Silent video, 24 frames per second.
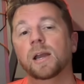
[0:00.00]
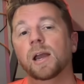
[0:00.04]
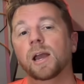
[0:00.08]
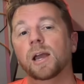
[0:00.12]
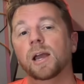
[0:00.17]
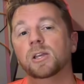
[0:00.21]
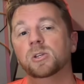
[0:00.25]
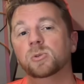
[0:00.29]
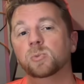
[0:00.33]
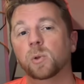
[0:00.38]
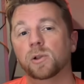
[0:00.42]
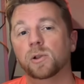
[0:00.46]

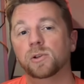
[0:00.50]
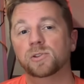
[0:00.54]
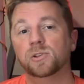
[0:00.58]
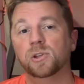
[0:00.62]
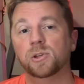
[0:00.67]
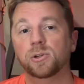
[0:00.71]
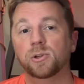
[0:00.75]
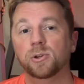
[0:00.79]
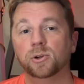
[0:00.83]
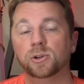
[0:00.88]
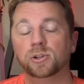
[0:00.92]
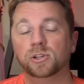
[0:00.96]
as well as the
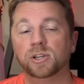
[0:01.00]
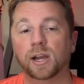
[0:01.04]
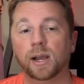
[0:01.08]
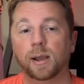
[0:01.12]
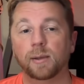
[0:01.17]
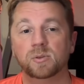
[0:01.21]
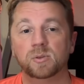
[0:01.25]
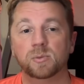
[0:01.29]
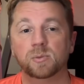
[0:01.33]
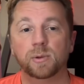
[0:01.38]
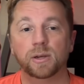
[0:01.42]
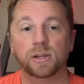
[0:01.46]
New York
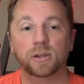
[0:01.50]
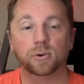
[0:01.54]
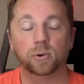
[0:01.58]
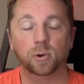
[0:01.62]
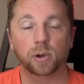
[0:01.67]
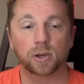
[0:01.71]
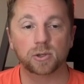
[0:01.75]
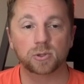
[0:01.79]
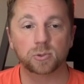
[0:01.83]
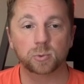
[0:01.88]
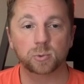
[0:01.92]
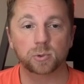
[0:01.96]
Times Mini
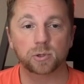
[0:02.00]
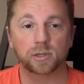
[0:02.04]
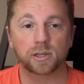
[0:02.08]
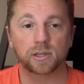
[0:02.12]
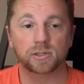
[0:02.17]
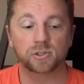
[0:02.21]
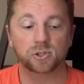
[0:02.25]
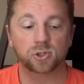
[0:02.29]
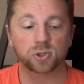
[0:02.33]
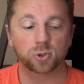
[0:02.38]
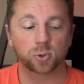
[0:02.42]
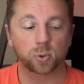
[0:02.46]
Crossword
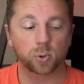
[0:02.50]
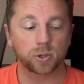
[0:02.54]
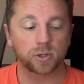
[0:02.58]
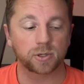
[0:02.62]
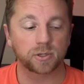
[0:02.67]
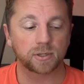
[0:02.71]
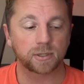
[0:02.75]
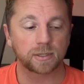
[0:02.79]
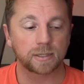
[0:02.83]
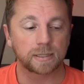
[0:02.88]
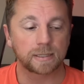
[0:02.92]
as a short.